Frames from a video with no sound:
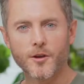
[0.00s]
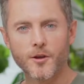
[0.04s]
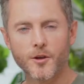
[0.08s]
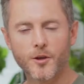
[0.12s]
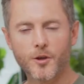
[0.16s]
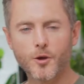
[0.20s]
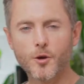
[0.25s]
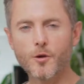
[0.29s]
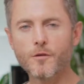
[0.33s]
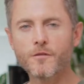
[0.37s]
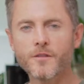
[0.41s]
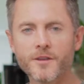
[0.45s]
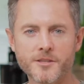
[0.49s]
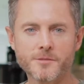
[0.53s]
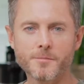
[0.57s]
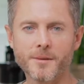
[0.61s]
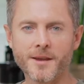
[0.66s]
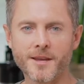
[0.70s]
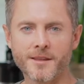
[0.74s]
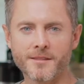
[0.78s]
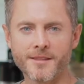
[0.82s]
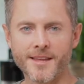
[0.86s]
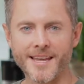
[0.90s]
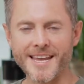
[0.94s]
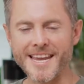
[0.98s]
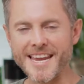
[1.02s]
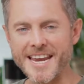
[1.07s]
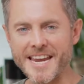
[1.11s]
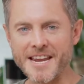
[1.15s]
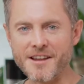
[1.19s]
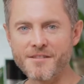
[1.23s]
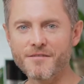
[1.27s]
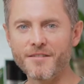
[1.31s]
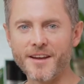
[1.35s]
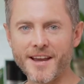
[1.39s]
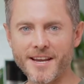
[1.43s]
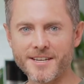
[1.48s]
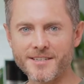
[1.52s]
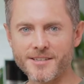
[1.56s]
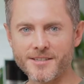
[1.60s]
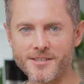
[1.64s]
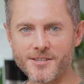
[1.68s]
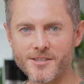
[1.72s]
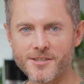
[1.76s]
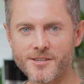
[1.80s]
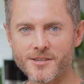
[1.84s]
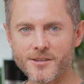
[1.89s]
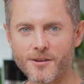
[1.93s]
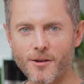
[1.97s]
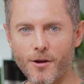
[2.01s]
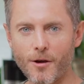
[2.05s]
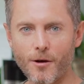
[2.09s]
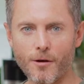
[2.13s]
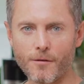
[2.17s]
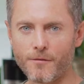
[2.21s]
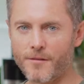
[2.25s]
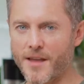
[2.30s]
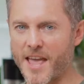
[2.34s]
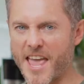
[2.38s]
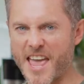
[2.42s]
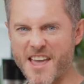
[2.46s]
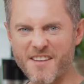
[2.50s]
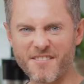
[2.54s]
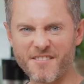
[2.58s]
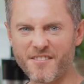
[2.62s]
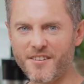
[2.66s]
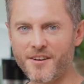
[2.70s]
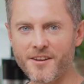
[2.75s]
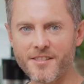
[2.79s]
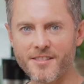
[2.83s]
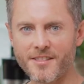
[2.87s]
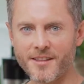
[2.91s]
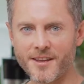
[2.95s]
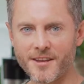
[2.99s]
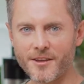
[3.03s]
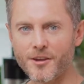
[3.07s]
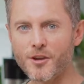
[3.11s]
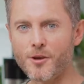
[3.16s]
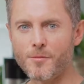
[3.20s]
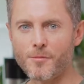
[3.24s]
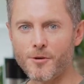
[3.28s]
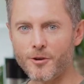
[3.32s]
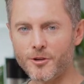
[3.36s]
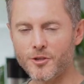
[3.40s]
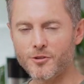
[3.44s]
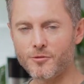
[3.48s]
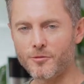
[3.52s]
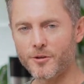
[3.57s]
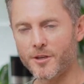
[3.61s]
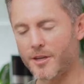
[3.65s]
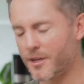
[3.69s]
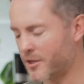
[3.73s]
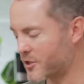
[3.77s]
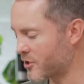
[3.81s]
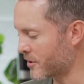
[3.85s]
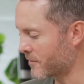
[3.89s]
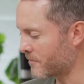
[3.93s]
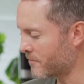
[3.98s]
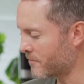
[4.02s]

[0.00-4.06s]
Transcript: Kuvings being the innovators of everything commercial kitchen,